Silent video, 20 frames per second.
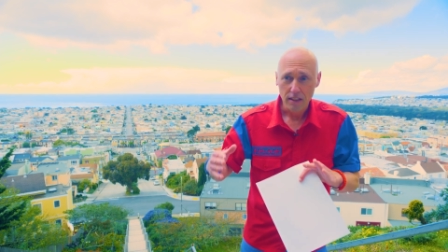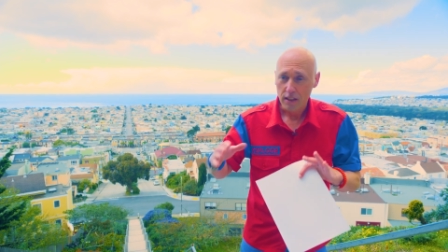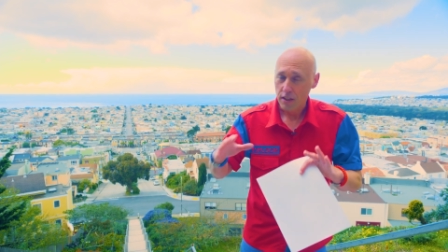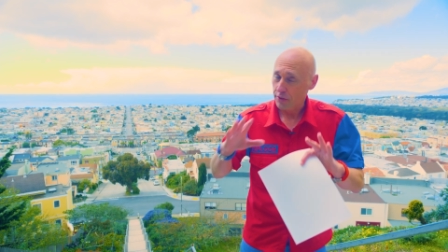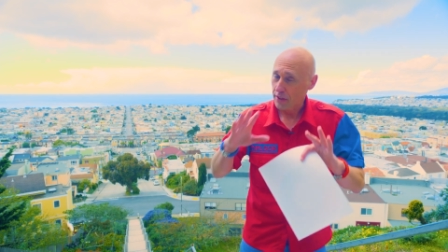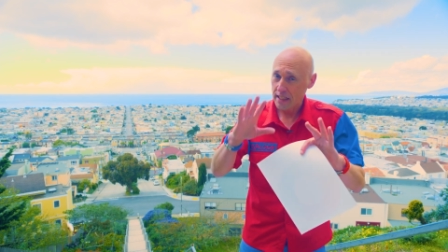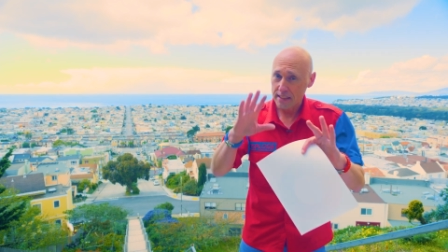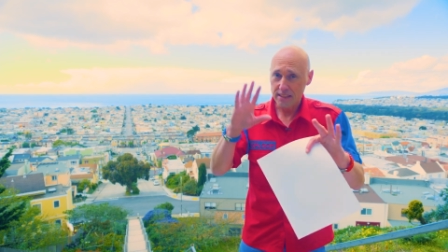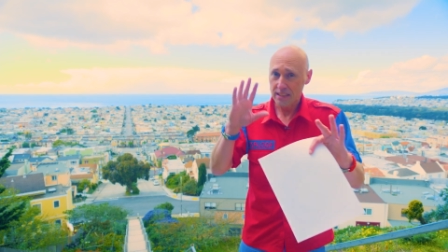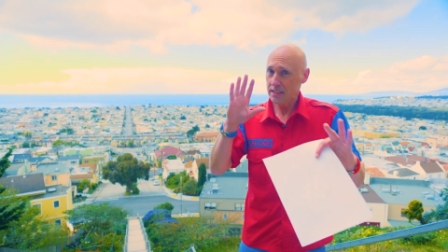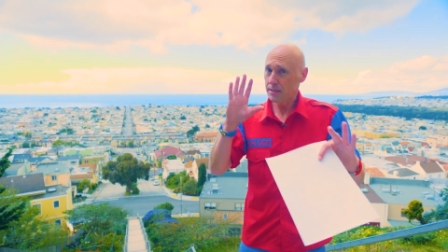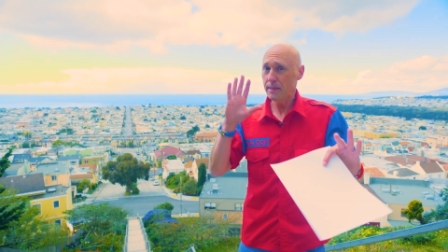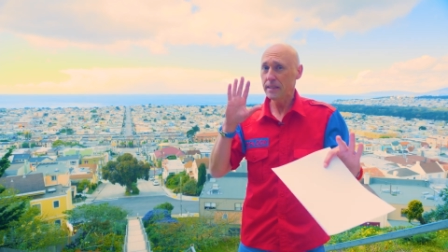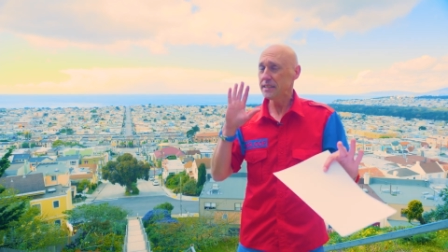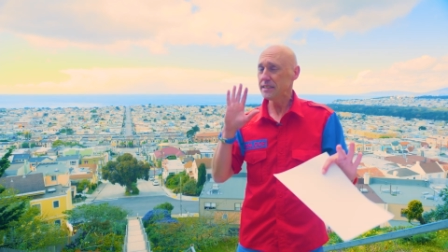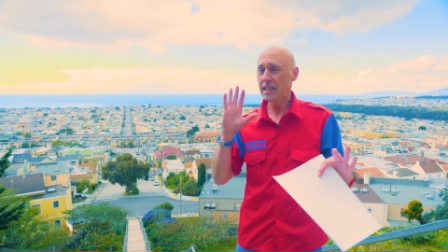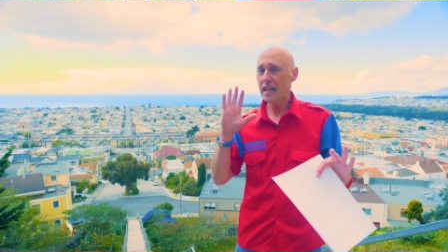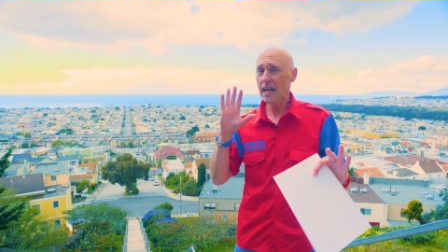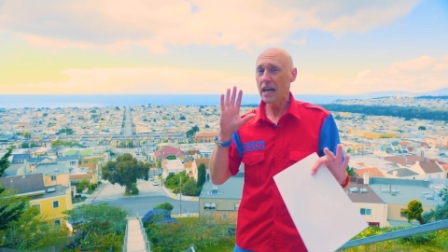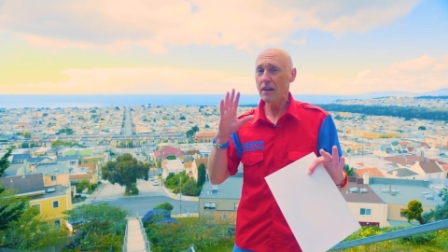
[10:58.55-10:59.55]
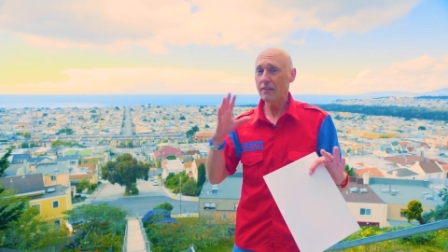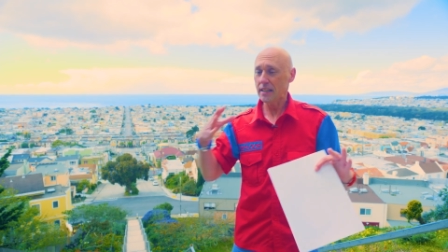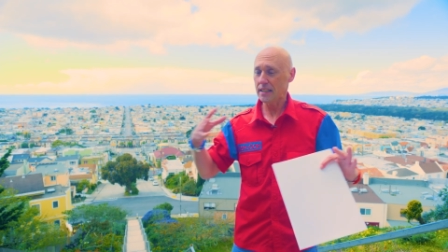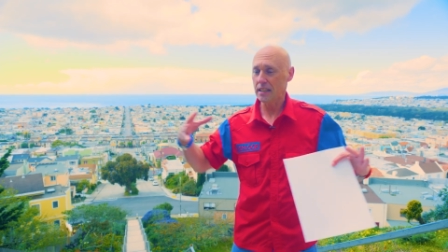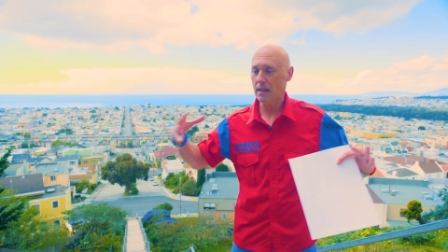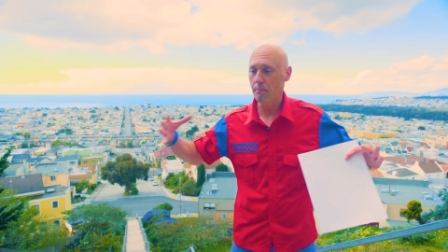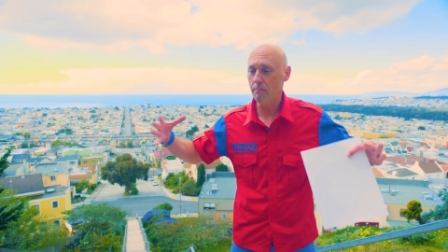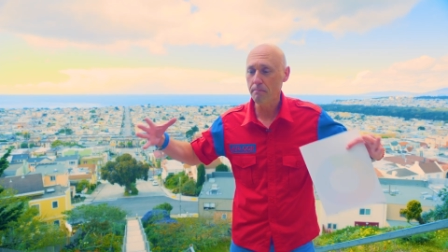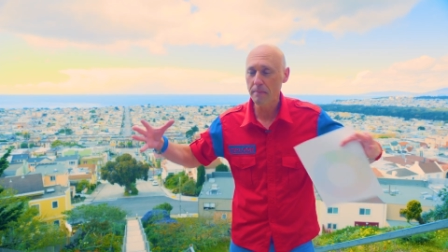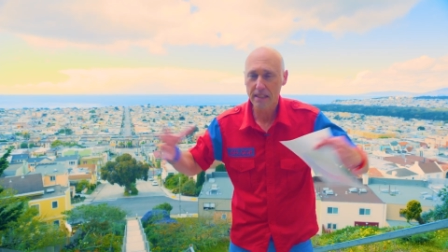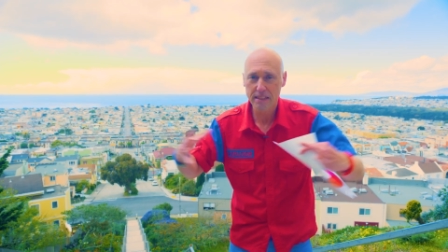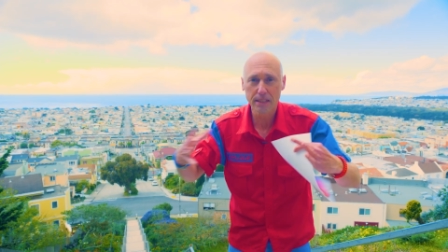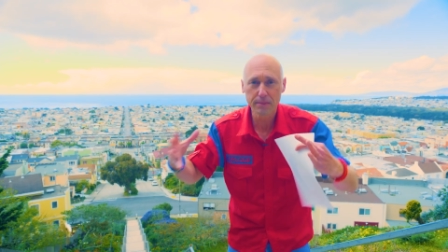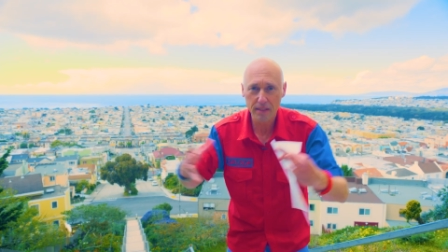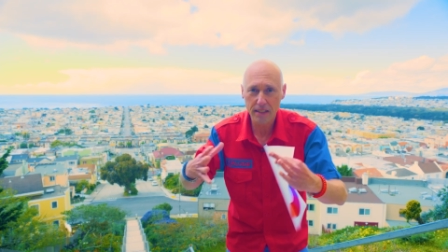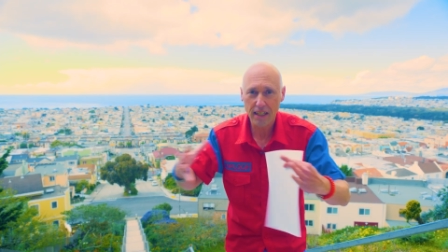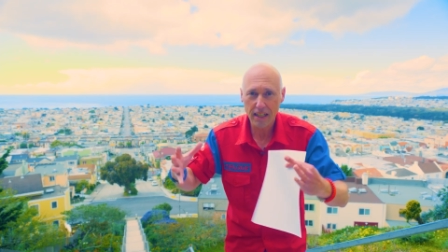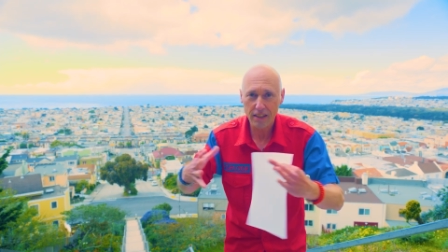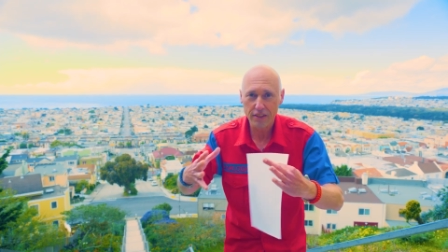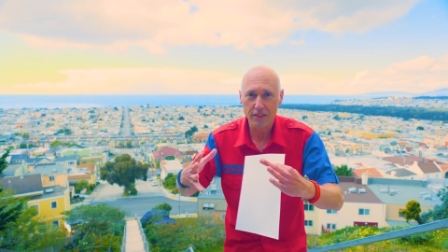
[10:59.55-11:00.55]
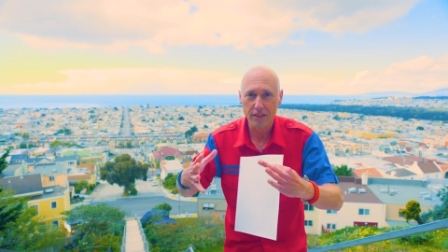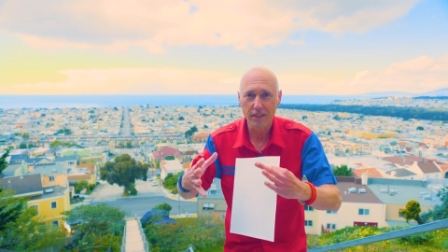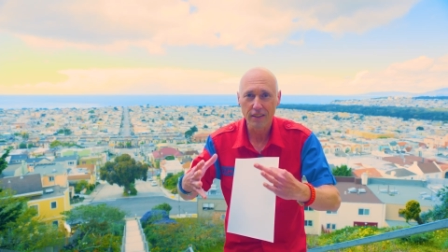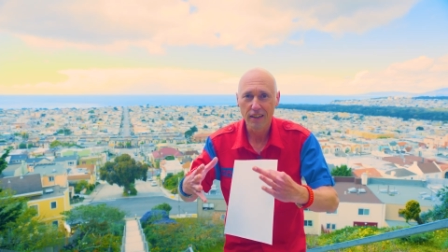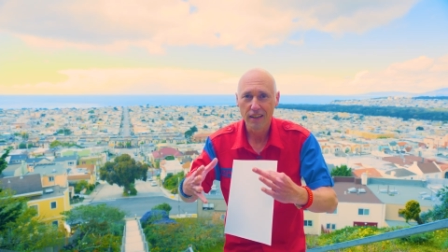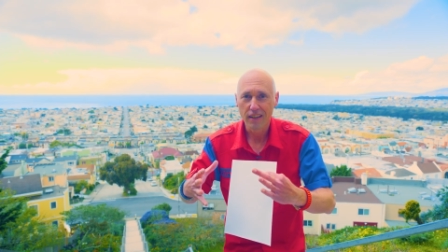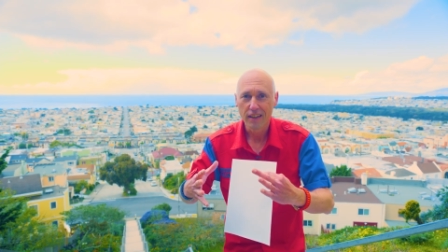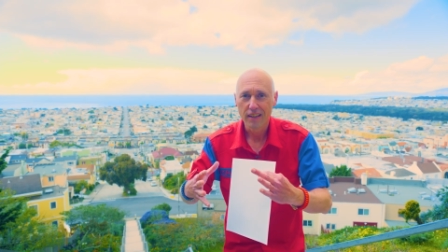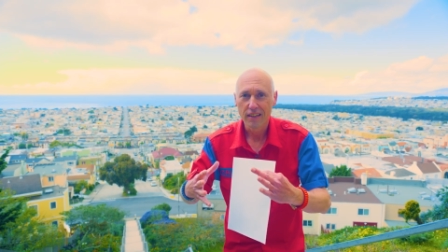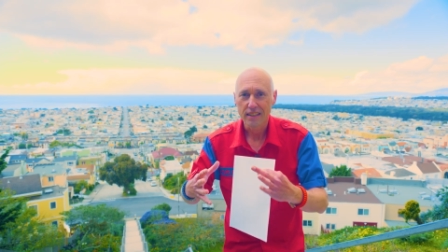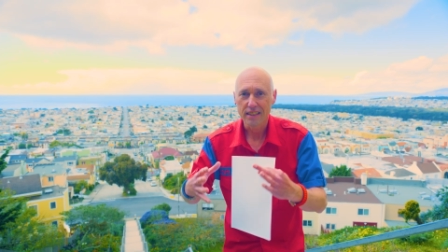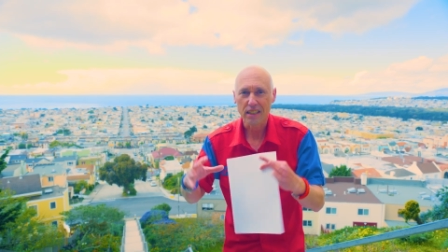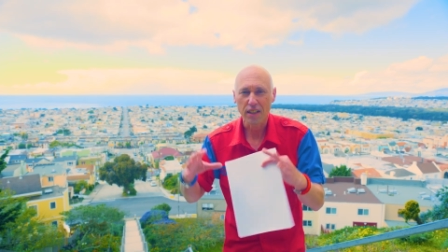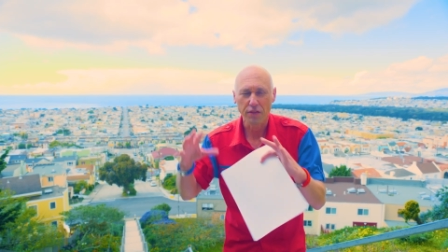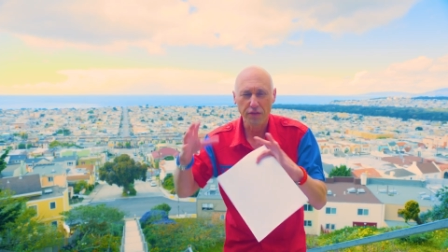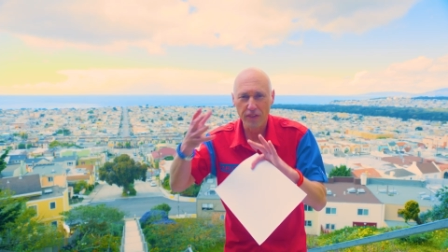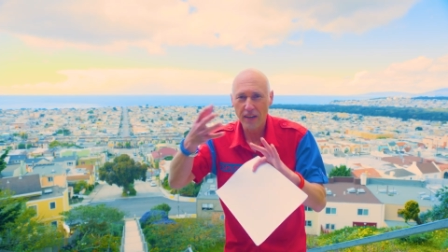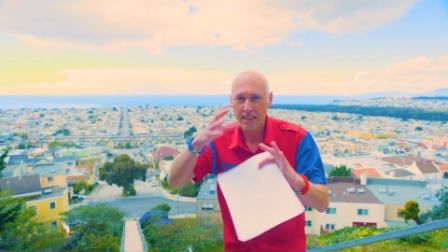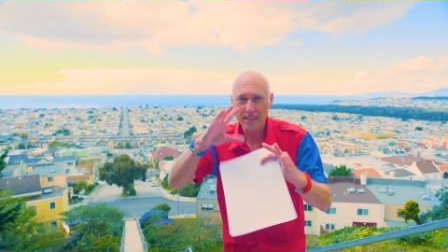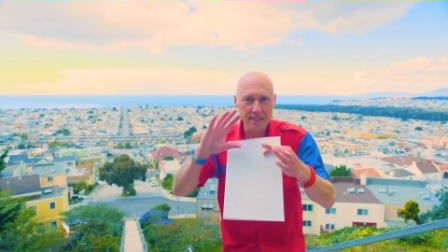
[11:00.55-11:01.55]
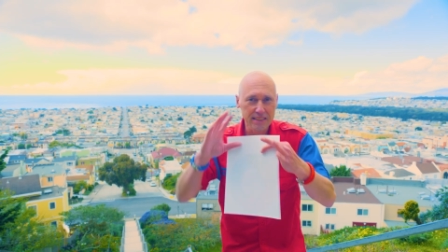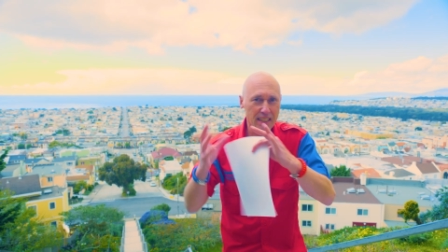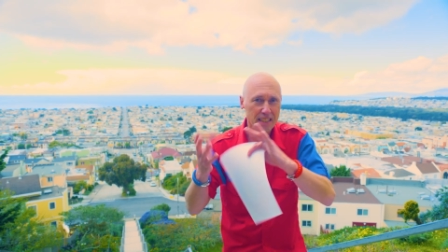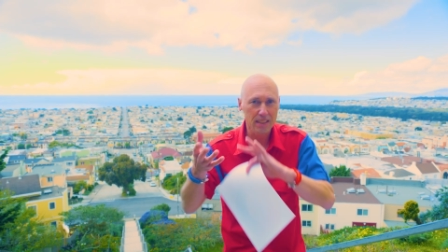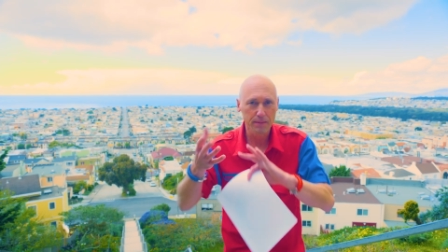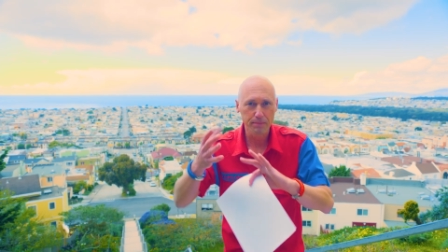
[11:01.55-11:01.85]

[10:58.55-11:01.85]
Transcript: crazy as it may sound, and you mix them together? It's like a Frankenstein